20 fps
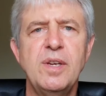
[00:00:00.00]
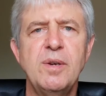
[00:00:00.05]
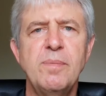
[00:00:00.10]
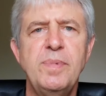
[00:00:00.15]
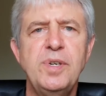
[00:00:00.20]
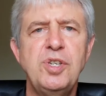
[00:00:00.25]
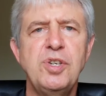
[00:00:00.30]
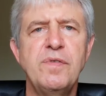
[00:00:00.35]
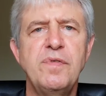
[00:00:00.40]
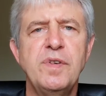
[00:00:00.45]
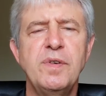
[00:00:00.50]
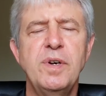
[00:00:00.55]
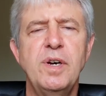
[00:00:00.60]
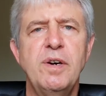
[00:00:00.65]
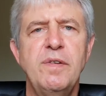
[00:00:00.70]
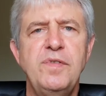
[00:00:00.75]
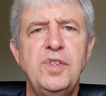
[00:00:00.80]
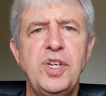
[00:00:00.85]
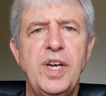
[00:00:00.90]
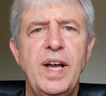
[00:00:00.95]
Bishop
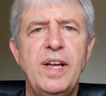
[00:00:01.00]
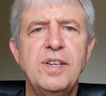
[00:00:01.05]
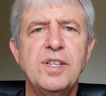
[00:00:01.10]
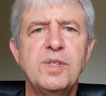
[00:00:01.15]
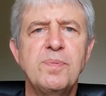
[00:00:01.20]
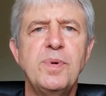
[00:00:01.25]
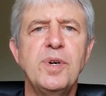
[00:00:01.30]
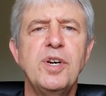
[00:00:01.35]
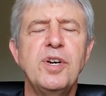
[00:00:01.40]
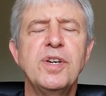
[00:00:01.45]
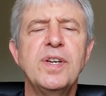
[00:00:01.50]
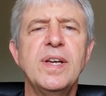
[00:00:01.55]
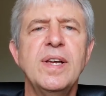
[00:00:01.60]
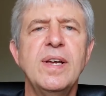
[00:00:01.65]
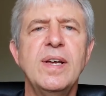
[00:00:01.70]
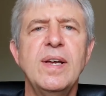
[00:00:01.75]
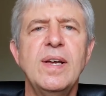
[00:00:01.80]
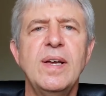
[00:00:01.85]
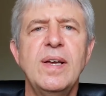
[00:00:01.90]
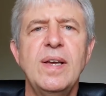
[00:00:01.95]
of Johannesburg,
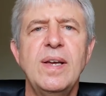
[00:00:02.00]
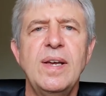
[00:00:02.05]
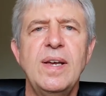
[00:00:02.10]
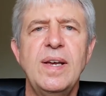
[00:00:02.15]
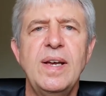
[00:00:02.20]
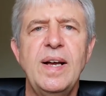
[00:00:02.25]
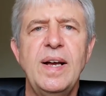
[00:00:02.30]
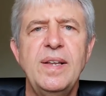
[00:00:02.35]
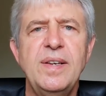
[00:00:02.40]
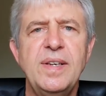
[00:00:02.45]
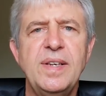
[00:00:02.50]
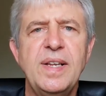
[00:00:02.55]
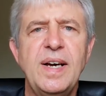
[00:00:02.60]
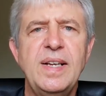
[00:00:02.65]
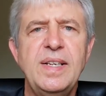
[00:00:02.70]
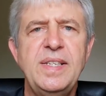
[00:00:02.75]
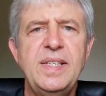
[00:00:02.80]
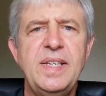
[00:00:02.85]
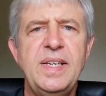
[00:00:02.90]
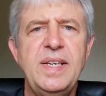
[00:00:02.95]
and in
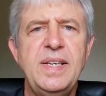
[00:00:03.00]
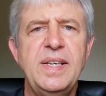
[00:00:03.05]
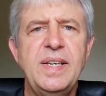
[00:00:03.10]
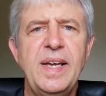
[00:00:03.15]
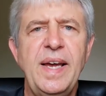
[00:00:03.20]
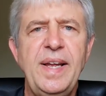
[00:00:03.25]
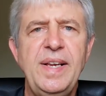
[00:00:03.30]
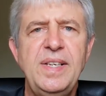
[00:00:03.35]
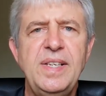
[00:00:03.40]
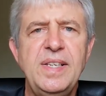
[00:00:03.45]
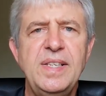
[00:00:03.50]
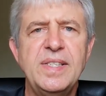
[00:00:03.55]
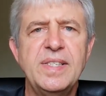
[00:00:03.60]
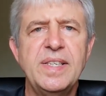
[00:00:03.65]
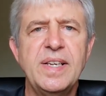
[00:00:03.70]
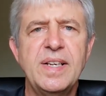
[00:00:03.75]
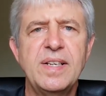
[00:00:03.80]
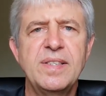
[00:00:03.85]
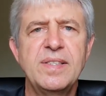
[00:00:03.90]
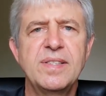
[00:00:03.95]

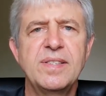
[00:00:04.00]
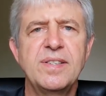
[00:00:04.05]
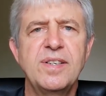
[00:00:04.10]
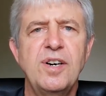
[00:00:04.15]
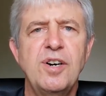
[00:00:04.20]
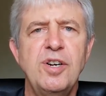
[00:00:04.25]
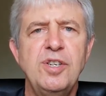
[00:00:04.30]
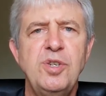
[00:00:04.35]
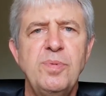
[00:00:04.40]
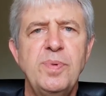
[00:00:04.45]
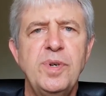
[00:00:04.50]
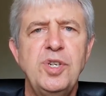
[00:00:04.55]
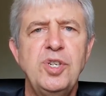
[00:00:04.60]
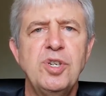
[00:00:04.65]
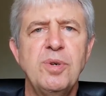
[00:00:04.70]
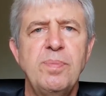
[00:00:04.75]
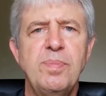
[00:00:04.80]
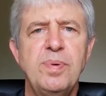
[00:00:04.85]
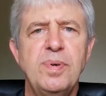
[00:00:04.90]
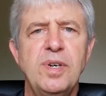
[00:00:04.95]
1986,
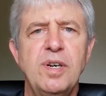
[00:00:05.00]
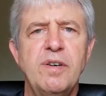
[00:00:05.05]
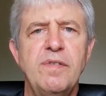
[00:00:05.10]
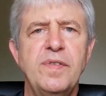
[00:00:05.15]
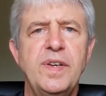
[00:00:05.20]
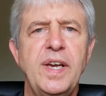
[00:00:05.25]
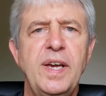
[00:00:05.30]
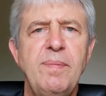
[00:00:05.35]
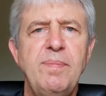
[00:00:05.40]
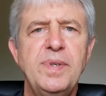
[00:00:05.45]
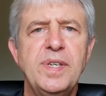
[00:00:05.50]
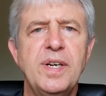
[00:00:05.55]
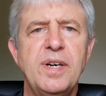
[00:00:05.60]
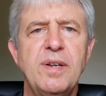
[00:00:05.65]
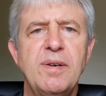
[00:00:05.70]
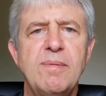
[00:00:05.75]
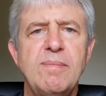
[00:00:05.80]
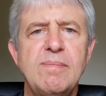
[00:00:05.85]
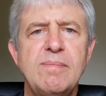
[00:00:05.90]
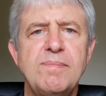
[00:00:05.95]
Archbishop of Cape
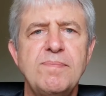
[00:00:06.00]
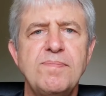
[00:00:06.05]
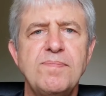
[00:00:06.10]
Town.